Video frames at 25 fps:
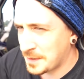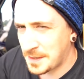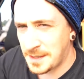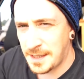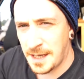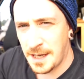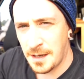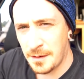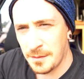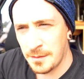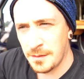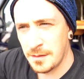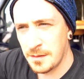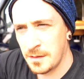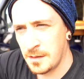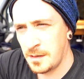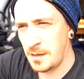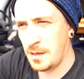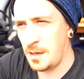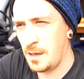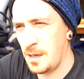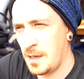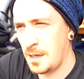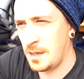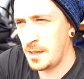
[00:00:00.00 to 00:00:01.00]
down.
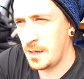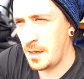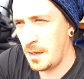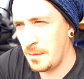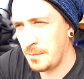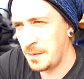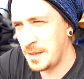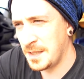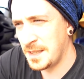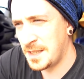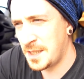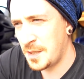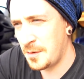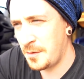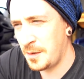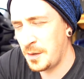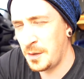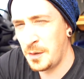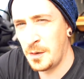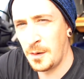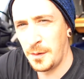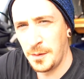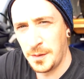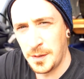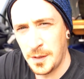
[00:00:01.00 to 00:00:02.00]
And I'm considering
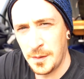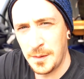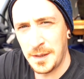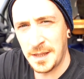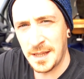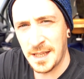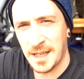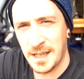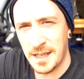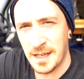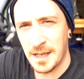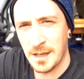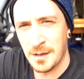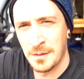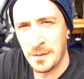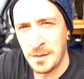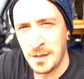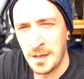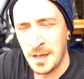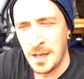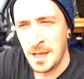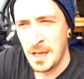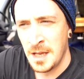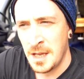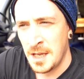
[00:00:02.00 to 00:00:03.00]
not doing that now,
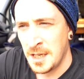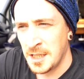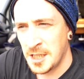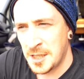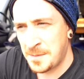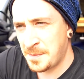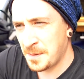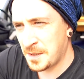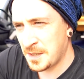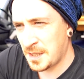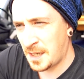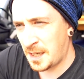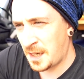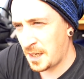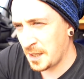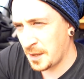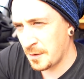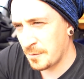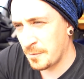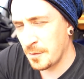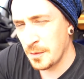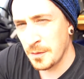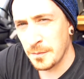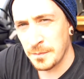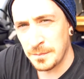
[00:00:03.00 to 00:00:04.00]
just because I like the
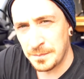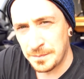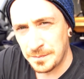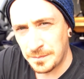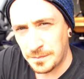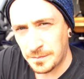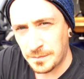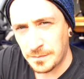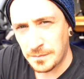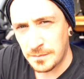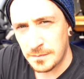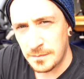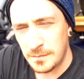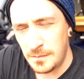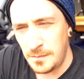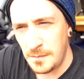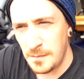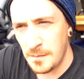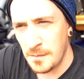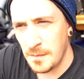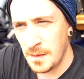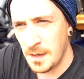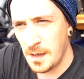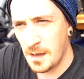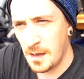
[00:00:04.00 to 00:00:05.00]
room.
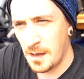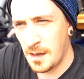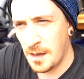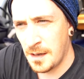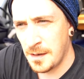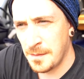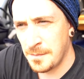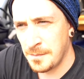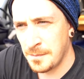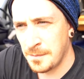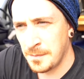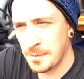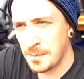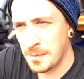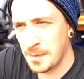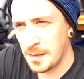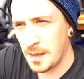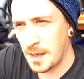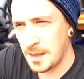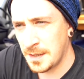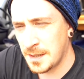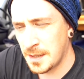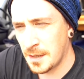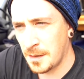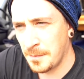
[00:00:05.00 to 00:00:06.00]
And
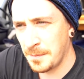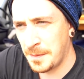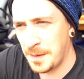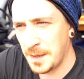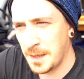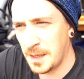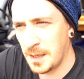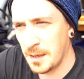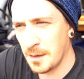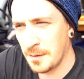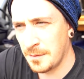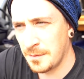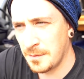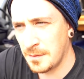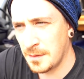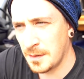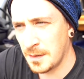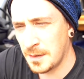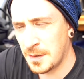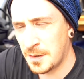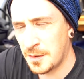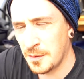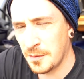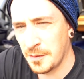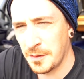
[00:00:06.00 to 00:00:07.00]
so I'm thinking of
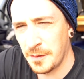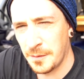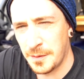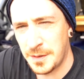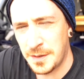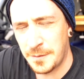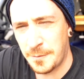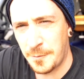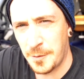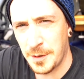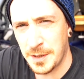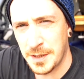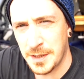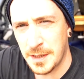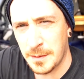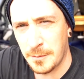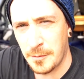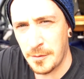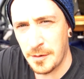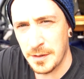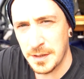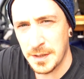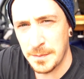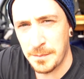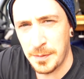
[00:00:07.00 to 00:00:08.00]
storing the fridge
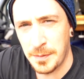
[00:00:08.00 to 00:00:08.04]
somewhere else and